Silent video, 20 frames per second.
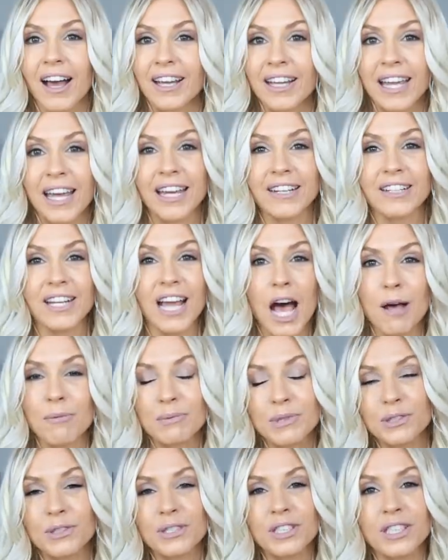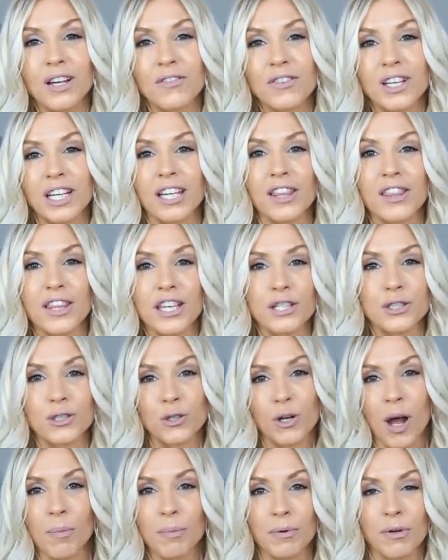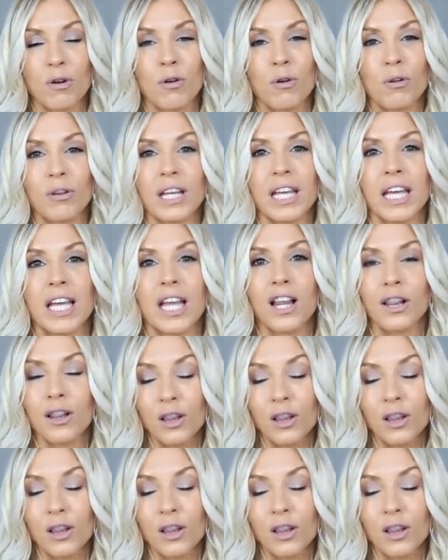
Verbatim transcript: again absolutely loving the tropically